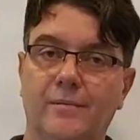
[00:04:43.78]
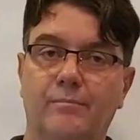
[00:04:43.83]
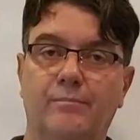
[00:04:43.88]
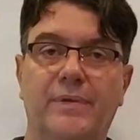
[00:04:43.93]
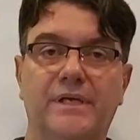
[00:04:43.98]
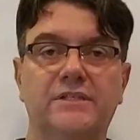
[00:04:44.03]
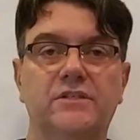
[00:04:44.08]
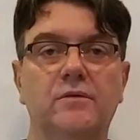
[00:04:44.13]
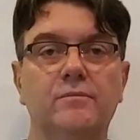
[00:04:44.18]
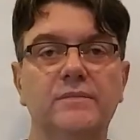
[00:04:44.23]

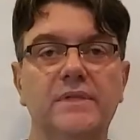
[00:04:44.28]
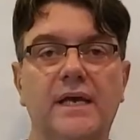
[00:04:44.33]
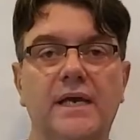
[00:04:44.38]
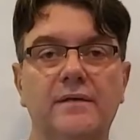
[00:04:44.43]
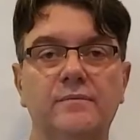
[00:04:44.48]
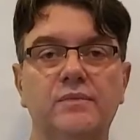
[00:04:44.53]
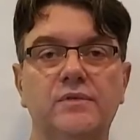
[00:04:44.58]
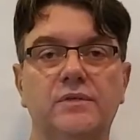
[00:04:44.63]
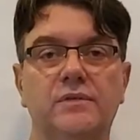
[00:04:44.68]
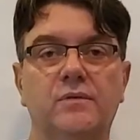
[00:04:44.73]
But
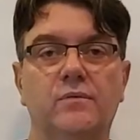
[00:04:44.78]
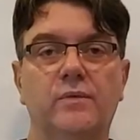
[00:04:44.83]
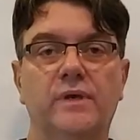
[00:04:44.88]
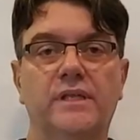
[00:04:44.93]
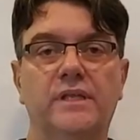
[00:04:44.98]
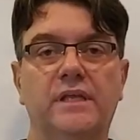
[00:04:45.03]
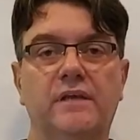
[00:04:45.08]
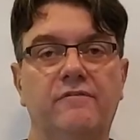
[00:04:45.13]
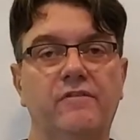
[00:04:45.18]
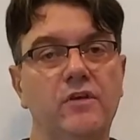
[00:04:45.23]
sometimes,
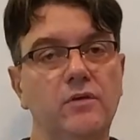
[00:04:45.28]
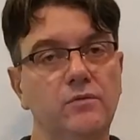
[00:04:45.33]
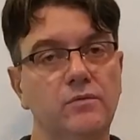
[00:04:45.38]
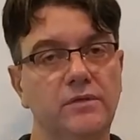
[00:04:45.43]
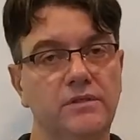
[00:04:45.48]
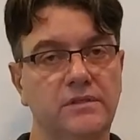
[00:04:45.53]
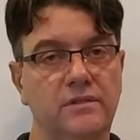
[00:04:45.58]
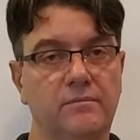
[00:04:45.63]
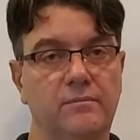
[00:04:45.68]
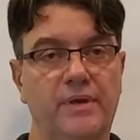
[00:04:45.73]
when the view
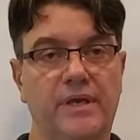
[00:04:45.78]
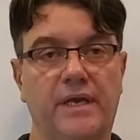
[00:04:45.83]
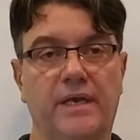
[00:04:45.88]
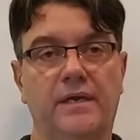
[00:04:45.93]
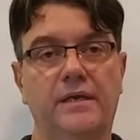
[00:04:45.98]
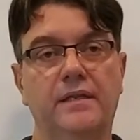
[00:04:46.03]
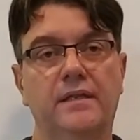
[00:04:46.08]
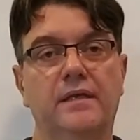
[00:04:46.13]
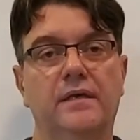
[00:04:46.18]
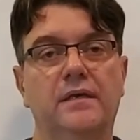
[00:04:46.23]
is
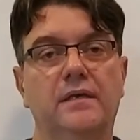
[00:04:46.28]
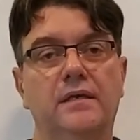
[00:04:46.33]
impaired,